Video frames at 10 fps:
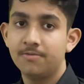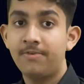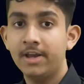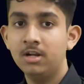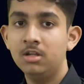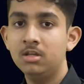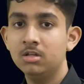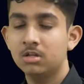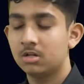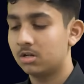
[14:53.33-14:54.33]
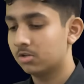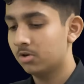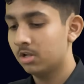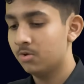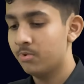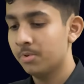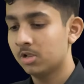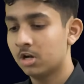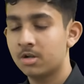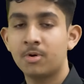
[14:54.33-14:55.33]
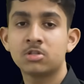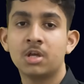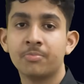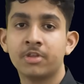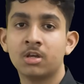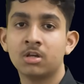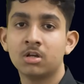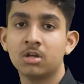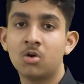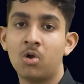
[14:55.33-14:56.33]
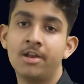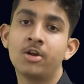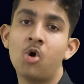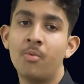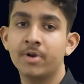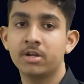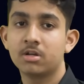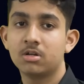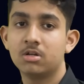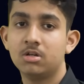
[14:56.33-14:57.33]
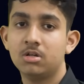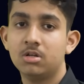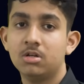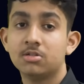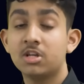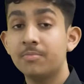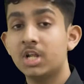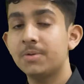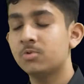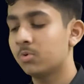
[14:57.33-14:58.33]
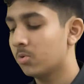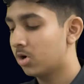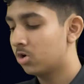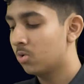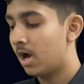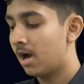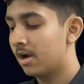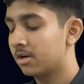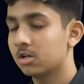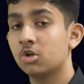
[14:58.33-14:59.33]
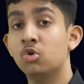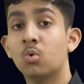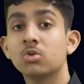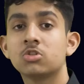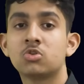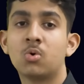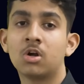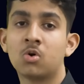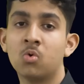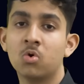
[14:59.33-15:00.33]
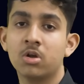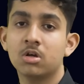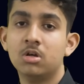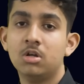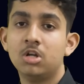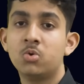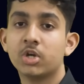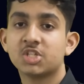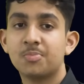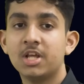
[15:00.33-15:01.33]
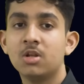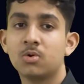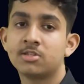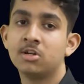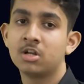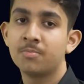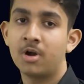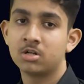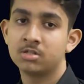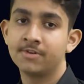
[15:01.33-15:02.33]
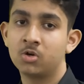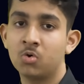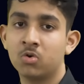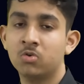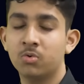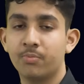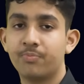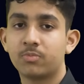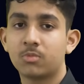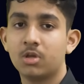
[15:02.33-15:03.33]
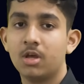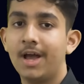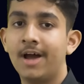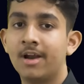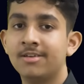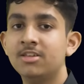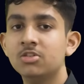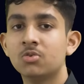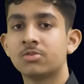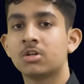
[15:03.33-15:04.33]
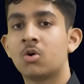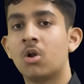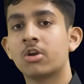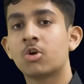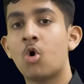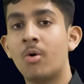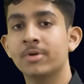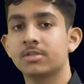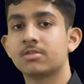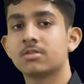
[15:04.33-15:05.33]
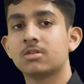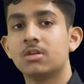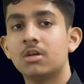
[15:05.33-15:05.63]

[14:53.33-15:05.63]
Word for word: Finally, today we will learn about something called a comment. Sometimes we want to add notes to our code to explain what certain parts of our code do. And these notes are called comments.